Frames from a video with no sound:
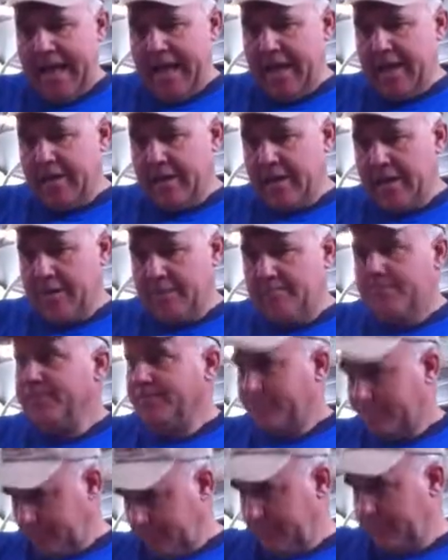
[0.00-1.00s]
And,
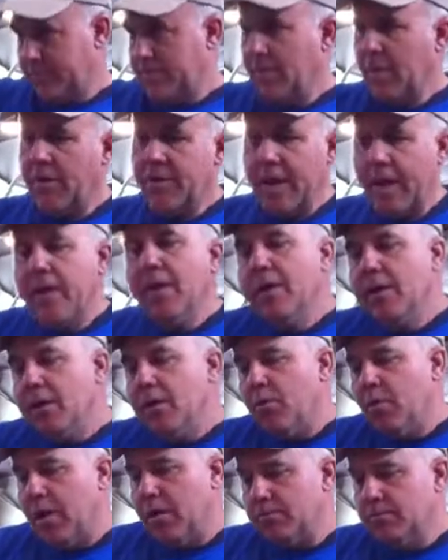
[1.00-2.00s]
okay,
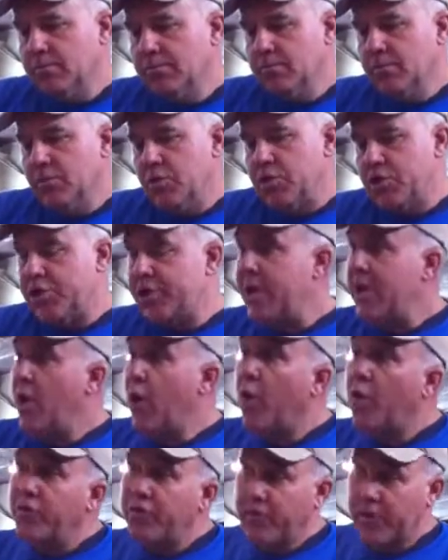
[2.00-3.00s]
well, she
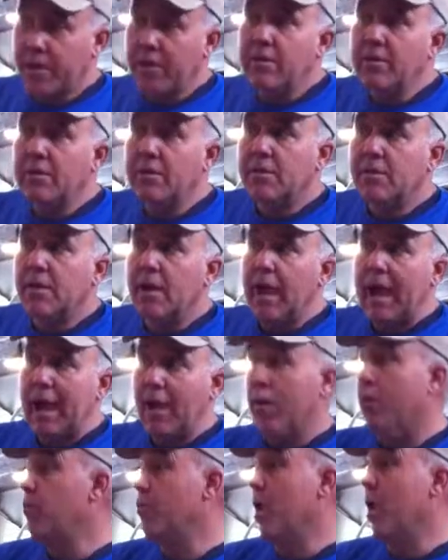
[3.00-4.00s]
hosted
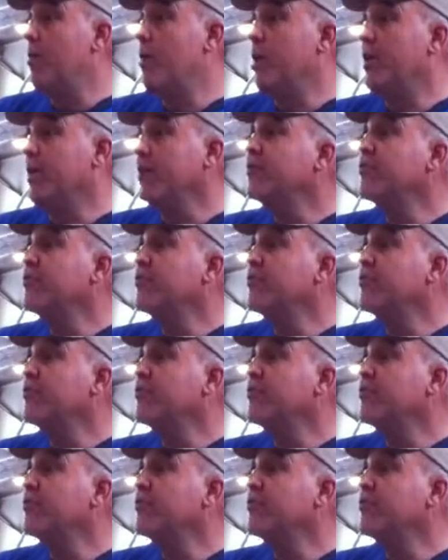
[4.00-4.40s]
our Raw Milk